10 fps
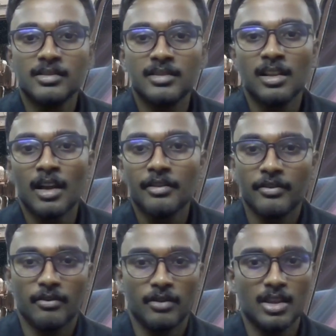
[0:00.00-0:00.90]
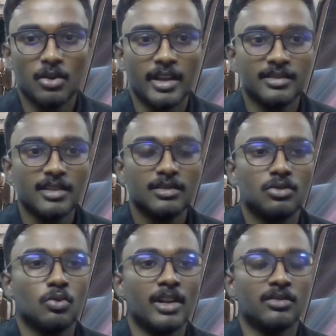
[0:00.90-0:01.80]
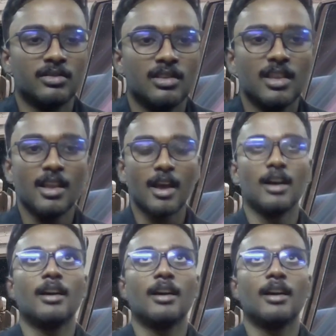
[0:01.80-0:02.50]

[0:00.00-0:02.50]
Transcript: still live without access to electricity,